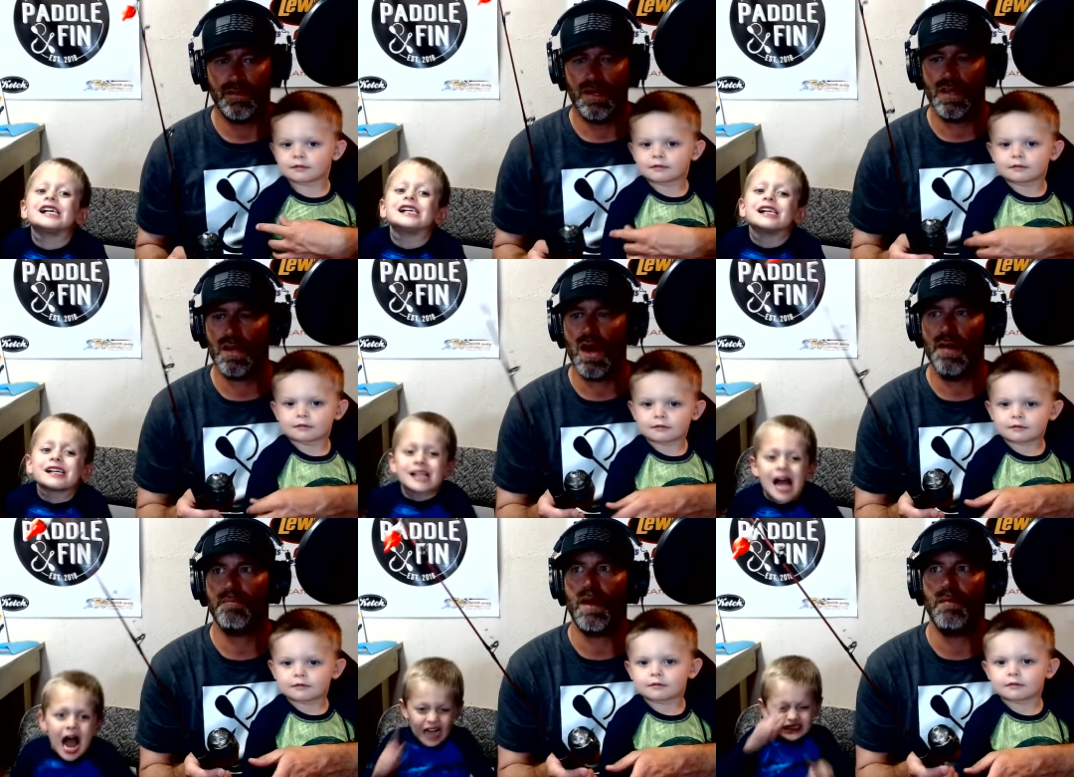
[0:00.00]
Speaker 1: You caught
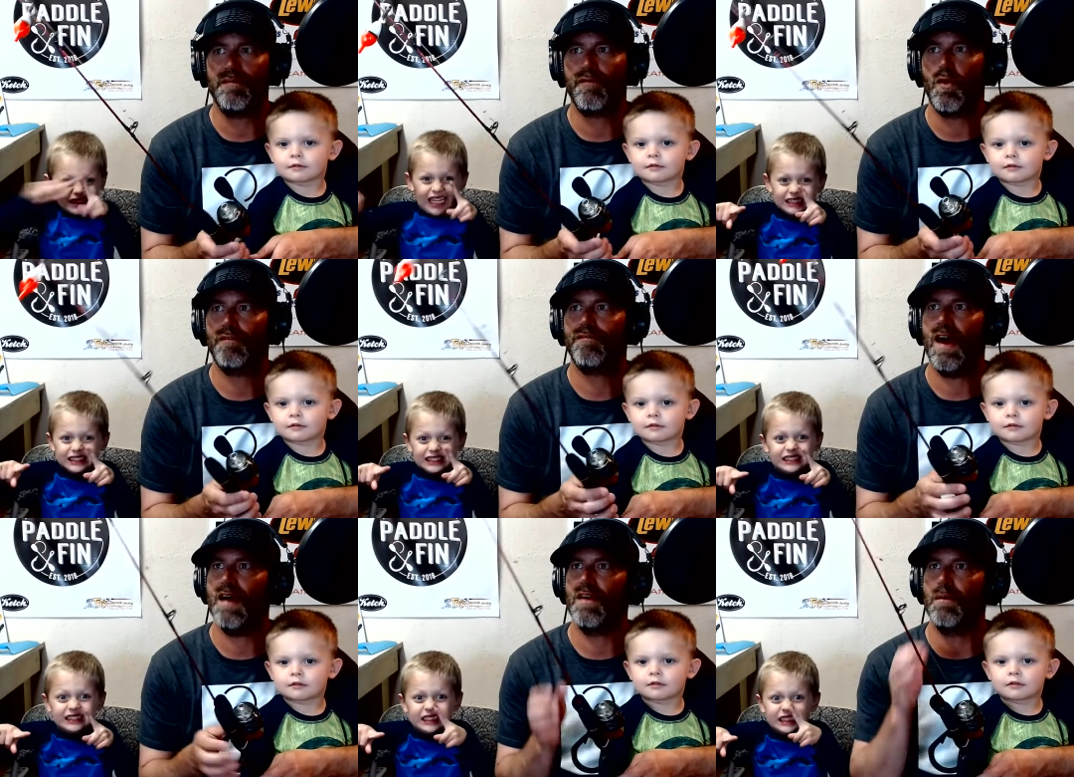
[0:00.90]
probably four or
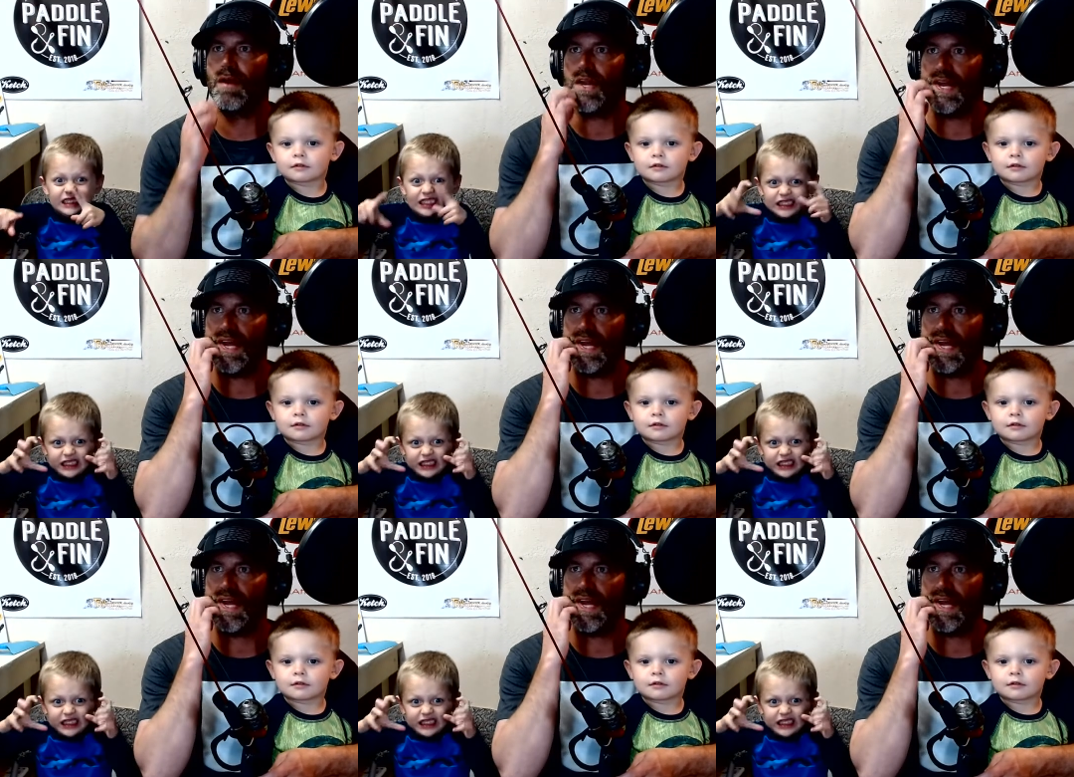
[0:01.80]
five though, but you did